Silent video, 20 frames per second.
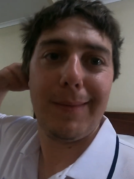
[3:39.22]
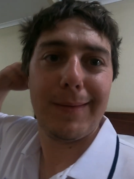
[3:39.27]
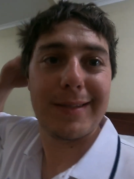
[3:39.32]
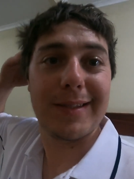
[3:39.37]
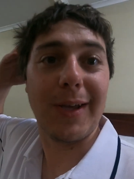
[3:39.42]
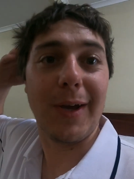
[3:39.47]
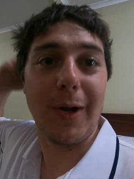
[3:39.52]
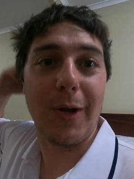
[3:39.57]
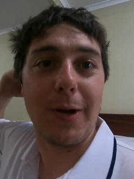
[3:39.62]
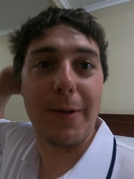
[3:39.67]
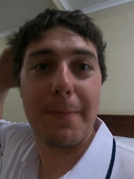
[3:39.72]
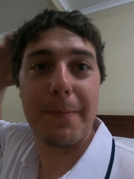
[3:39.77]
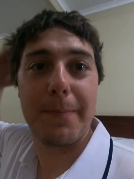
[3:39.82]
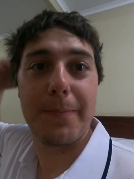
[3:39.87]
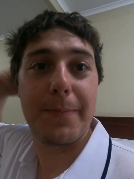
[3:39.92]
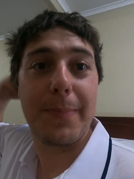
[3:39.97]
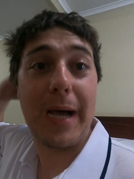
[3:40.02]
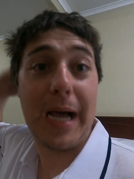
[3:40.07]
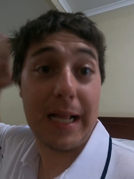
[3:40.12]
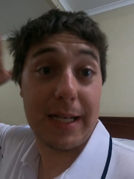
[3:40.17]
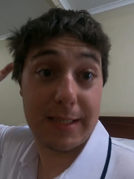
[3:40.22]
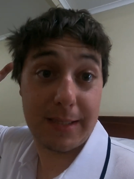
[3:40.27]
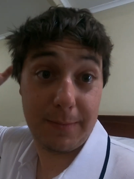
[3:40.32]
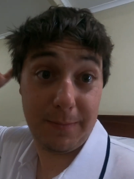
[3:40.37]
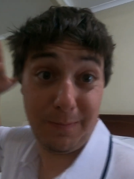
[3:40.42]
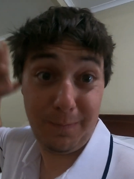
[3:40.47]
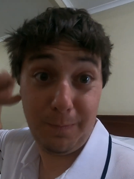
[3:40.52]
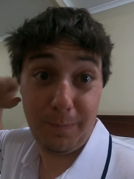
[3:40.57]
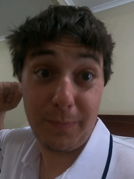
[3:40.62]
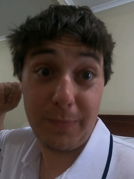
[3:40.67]
So, but
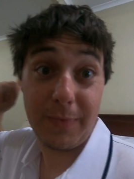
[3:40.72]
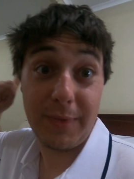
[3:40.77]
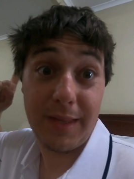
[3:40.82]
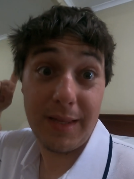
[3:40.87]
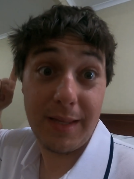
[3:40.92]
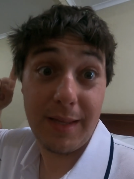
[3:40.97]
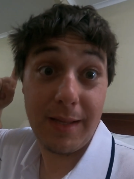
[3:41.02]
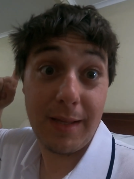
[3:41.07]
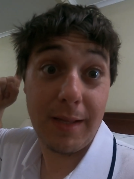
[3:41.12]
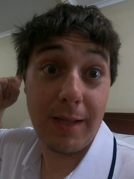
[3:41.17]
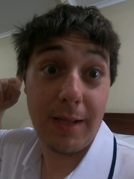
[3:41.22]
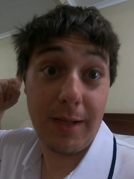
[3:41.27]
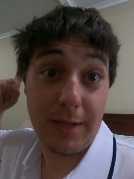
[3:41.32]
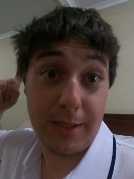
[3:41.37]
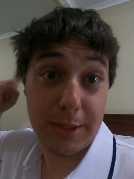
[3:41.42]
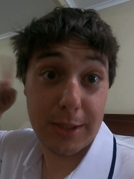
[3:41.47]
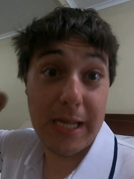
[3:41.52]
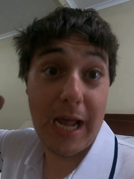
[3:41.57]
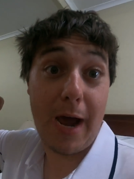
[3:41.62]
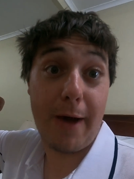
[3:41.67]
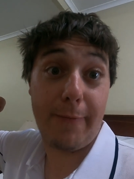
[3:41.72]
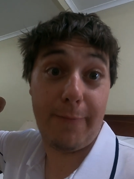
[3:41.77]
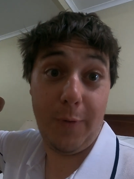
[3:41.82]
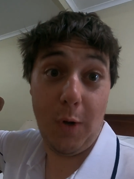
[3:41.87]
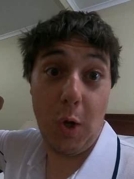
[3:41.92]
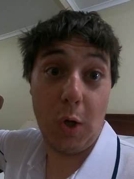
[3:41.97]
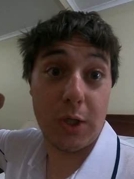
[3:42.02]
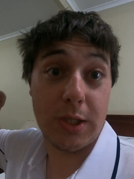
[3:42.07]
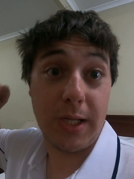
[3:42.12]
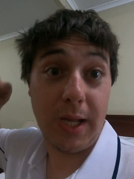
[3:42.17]
scout
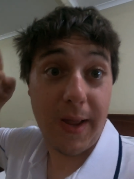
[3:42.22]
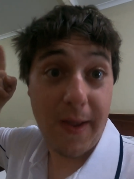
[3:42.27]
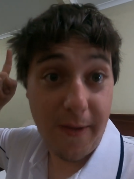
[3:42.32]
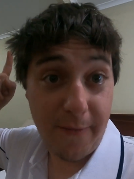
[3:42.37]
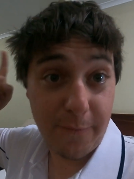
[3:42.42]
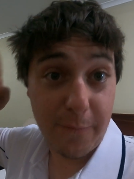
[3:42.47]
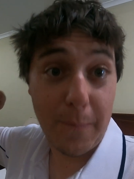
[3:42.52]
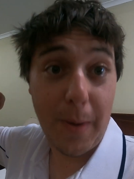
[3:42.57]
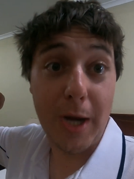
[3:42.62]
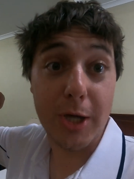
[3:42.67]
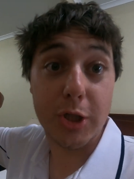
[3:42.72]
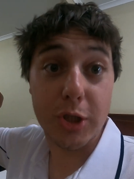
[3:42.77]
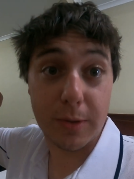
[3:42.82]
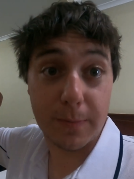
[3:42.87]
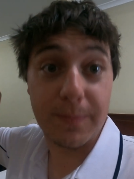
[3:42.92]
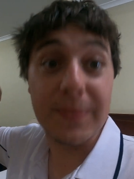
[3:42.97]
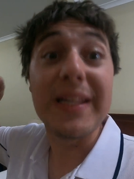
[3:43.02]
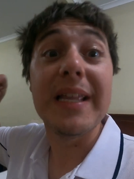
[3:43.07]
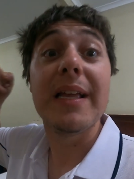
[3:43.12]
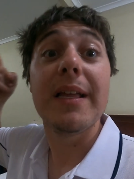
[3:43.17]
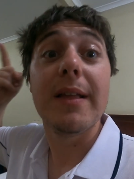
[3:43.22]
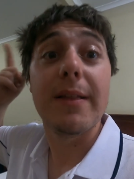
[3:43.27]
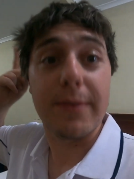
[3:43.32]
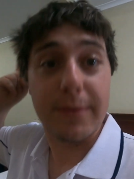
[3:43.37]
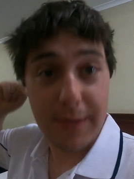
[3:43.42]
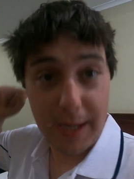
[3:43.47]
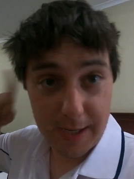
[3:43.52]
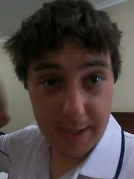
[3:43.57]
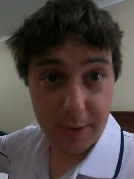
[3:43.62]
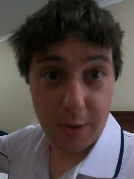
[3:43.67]
first, information,
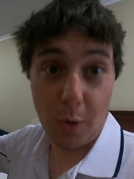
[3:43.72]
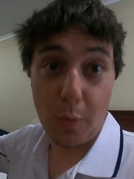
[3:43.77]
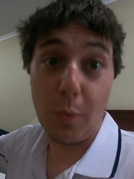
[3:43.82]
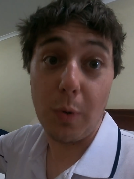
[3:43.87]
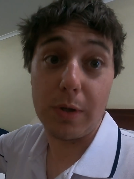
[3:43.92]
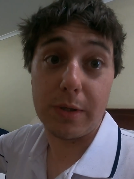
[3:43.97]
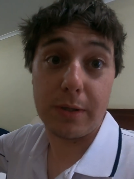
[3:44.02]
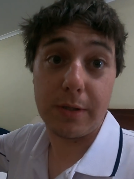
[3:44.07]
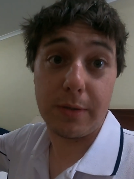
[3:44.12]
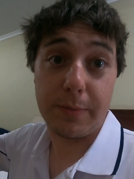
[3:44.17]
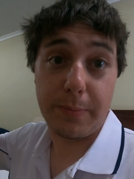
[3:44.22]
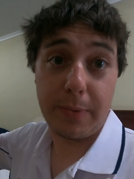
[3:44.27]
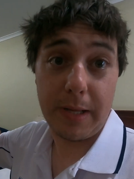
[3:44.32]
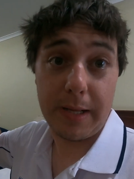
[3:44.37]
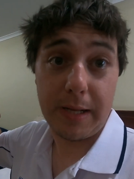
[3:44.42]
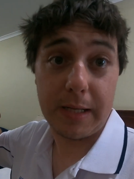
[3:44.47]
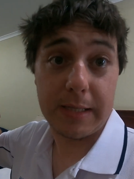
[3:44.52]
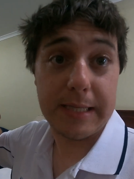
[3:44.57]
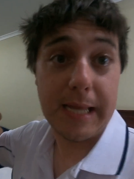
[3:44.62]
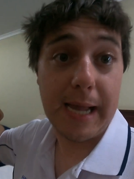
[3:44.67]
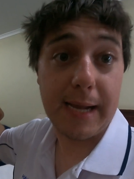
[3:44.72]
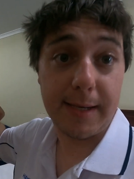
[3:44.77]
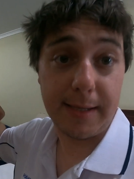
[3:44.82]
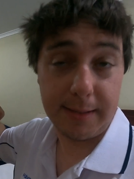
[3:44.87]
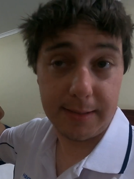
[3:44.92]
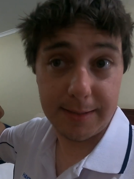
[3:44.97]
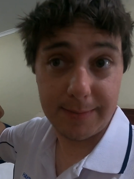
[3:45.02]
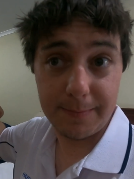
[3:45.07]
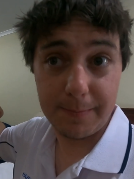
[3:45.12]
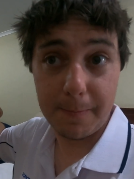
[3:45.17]
then you know what your plan of attack
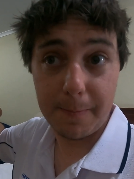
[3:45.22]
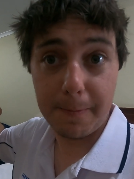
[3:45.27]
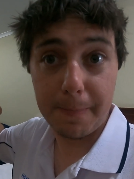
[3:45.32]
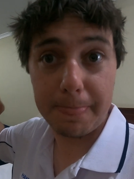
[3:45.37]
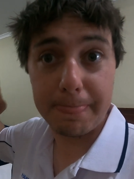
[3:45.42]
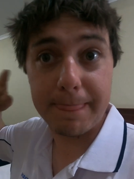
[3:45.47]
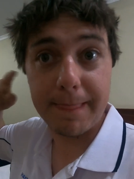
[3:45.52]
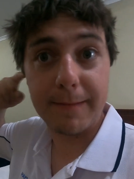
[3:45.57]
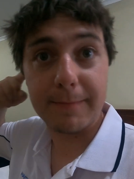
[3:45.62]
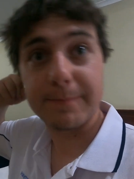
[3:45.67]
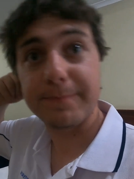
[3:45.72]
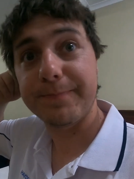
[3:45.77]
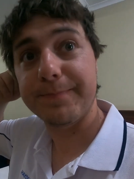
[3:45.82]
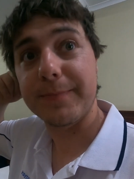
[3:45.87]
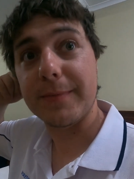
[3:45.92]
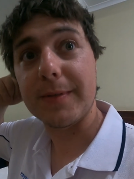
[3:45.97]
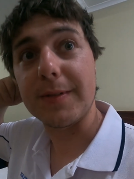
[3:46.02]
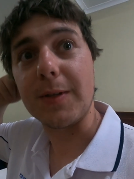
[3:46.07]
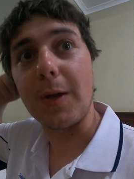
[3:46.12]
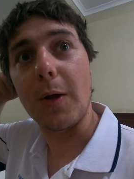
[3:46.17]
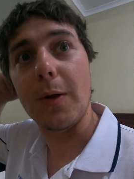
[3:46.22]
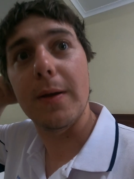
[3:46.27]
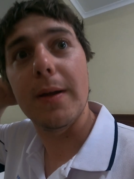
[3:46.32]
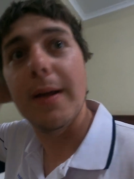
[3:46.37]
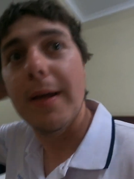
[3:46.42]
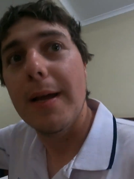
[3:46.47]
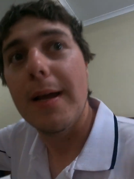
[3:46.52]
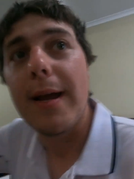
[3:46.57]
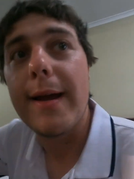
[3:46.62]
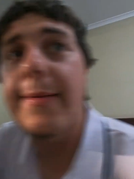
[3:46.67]
is. So,
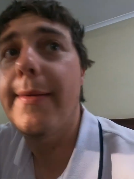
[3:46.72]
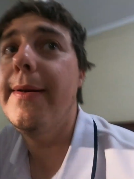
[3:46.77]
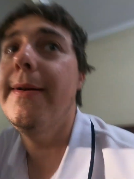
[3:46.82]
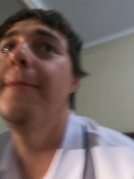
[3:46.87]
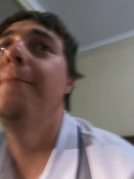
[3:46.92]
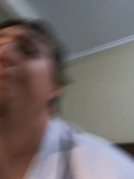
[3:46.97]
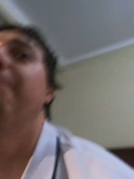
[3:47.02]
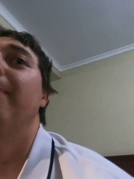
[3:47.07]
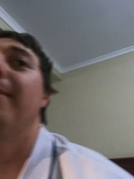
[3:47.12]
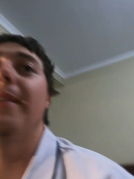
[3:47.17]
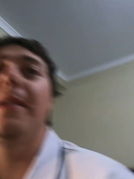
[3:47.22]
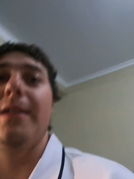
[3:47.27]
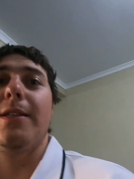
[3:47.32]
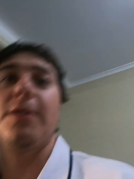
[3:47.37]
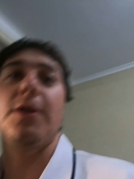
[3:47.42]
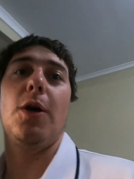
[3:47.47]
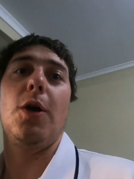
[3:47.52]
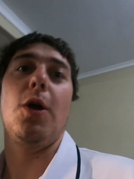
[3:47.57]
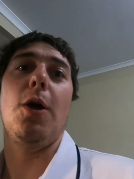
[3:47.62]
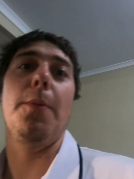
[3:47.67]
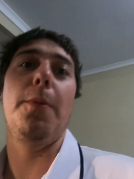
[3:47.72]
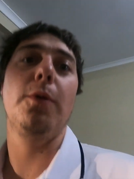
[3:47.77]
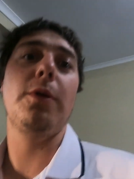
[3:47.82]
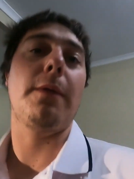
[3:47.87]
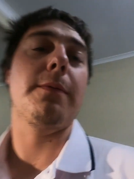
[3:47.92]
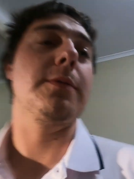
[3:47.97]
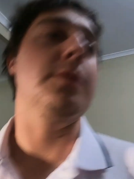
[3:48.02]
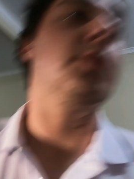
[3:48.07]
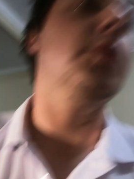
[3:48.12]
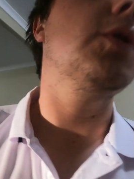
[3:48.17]
anyway, I pulled
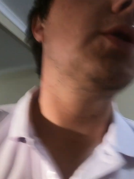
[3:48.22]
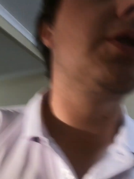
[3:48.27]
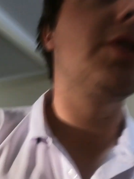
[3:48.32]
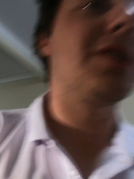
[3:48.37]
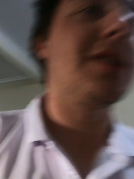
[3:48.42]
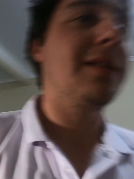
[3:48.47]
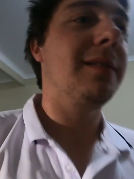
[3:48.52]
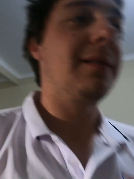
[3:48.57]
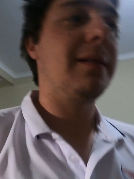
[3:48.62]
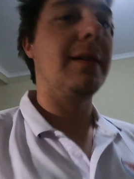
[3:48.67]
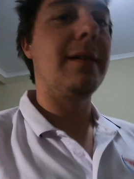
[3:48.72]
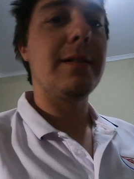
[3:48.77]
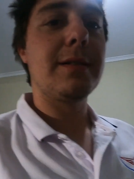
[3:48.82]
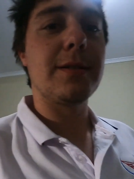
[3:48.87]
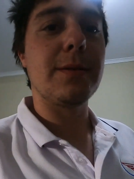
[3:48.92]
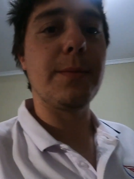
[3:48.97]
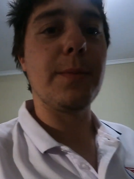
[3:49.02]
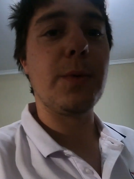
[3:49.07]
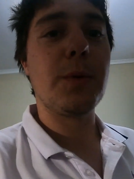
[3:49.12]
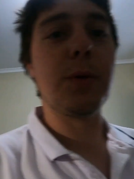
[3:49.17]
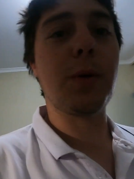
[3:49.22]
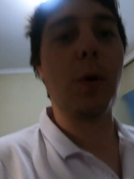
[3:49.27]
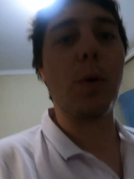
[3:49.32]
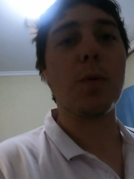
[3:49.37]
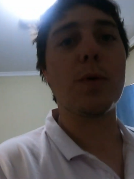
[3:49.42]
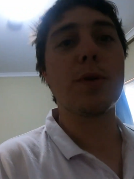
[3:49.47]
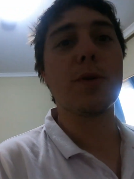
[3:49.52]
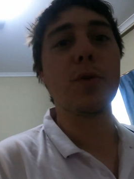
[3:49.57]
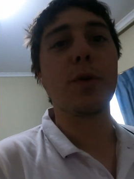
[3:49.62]
up some goods, some good old